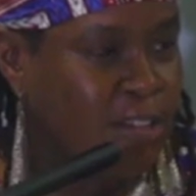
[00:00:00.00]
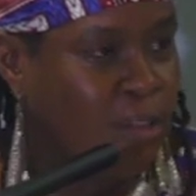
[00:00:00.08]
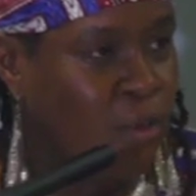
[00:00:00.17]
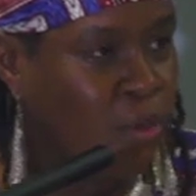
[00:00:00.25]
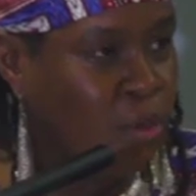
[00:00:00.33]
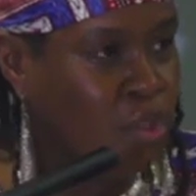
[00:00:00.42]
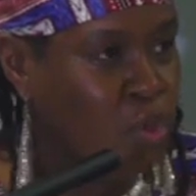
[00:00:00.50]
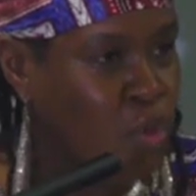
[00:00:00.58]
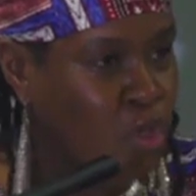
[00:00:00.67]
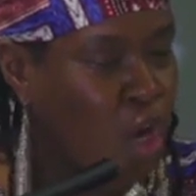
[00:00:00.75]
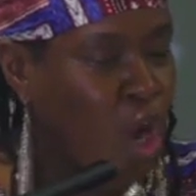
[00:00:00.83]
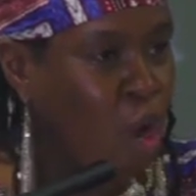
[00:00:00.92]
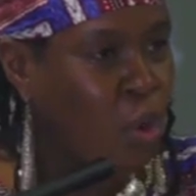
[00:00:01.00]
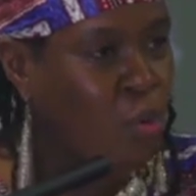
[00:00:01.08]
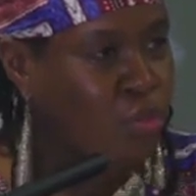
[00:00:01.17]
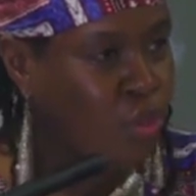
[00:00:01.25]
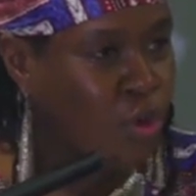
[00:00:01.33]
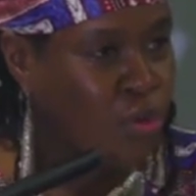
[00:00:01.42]
So I want you to
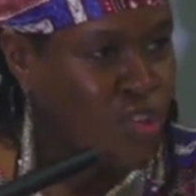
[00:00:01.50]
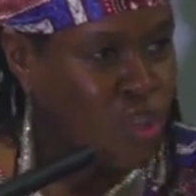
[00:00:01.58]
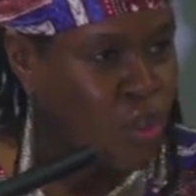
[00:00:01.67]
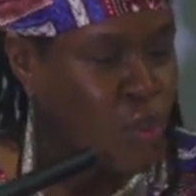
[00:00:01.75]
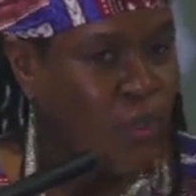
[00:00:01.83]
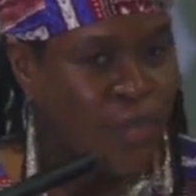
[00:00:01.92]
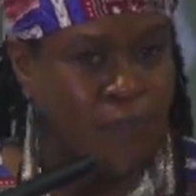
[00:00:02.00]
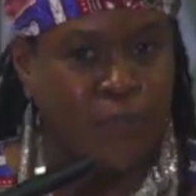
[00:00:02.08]
hold those two